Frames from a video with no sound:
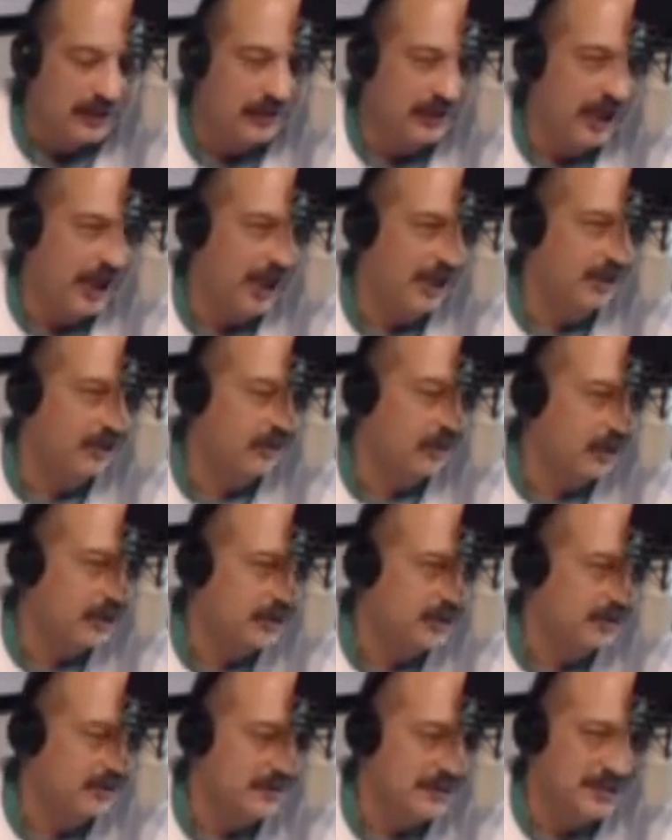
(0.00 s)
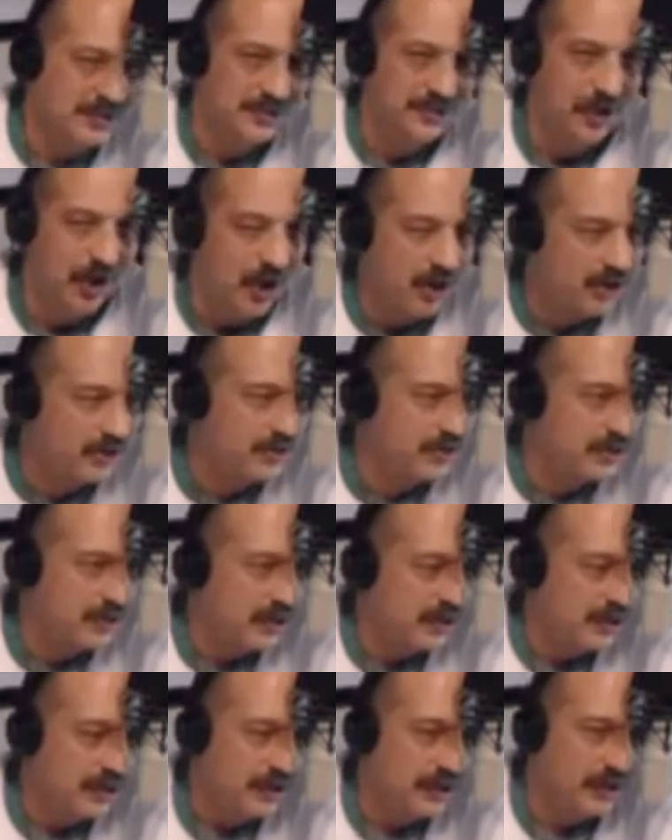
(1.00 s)
Todd Grisham sucks.
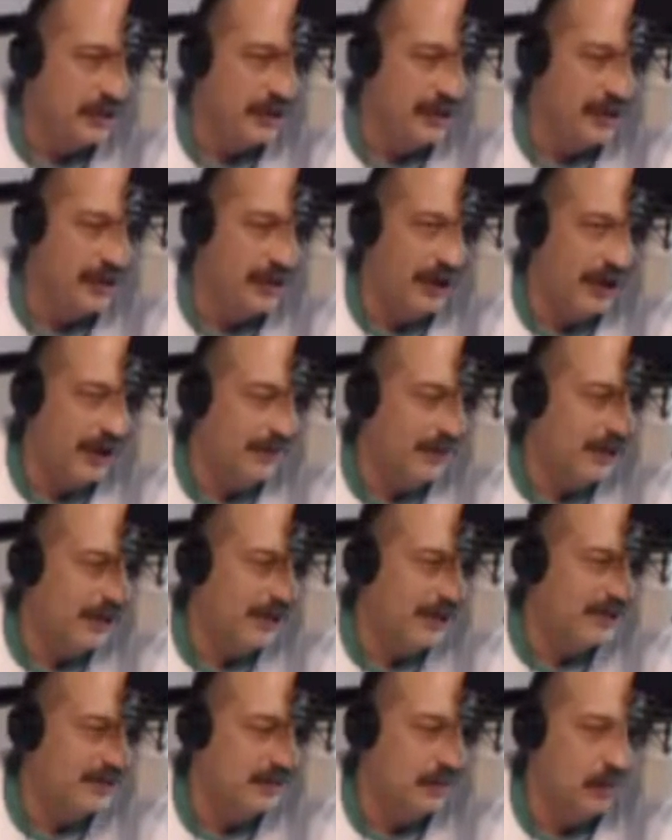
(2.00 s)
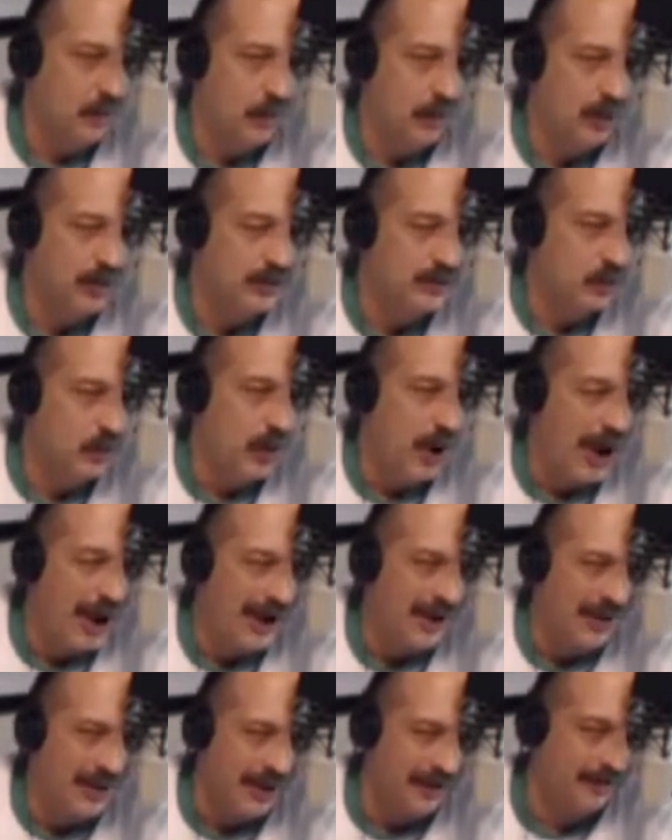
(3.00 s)
You know, I mean, he's the worst. Why
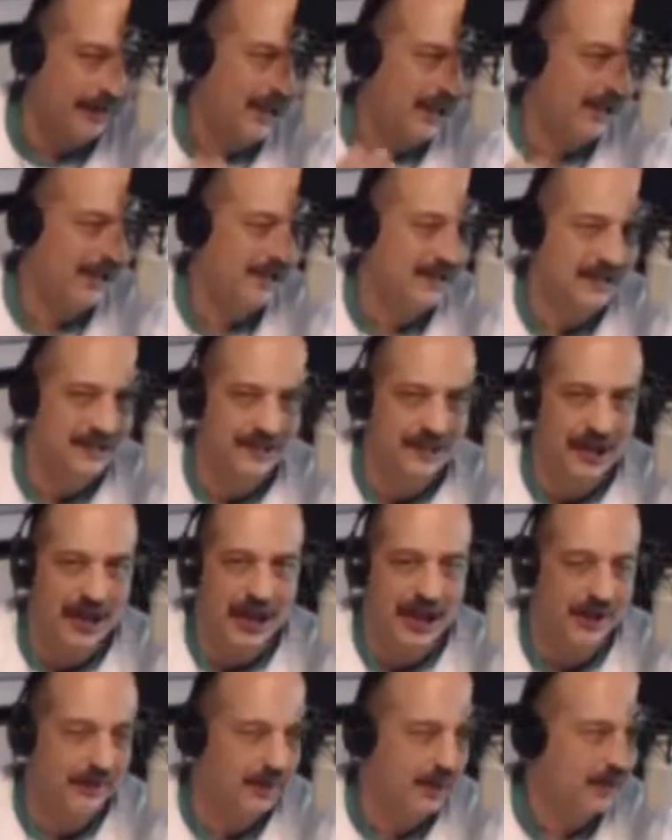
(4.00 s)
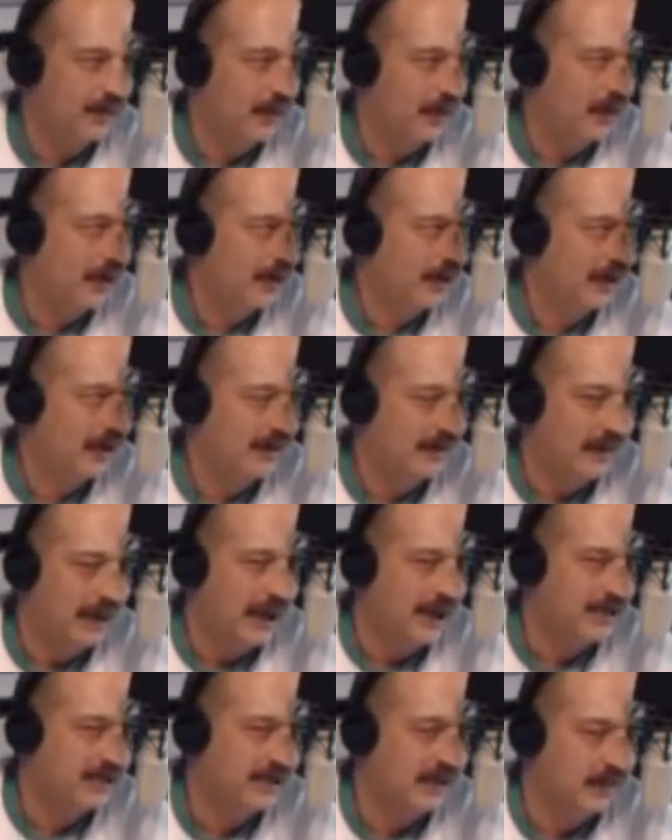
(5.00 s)
are they letting this guy be part of the
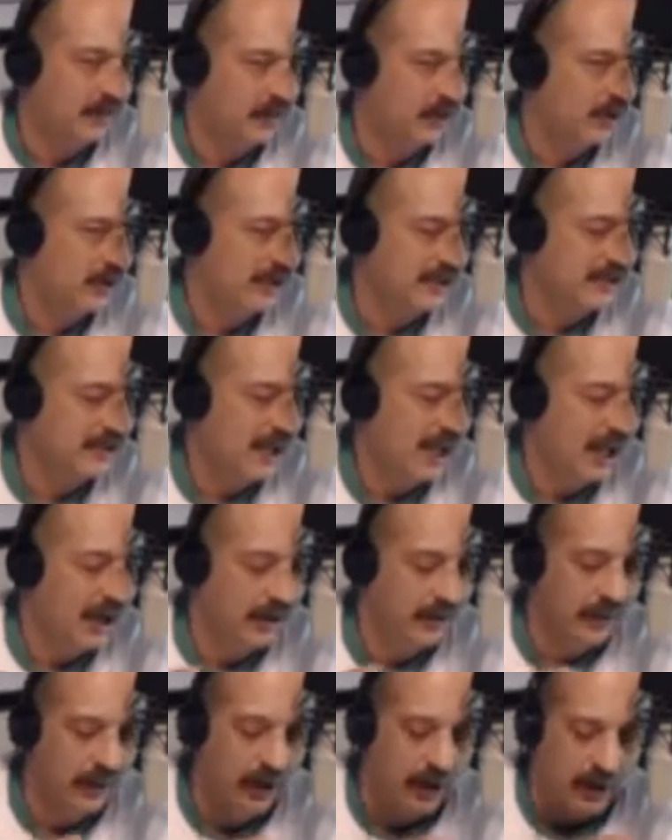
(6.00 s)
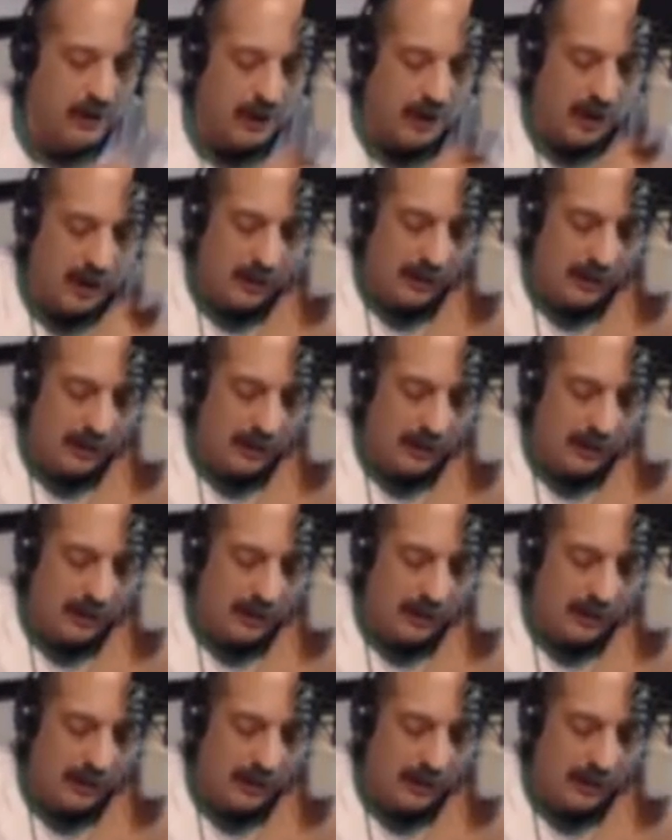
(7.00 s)
boxing broadcast? I don't know.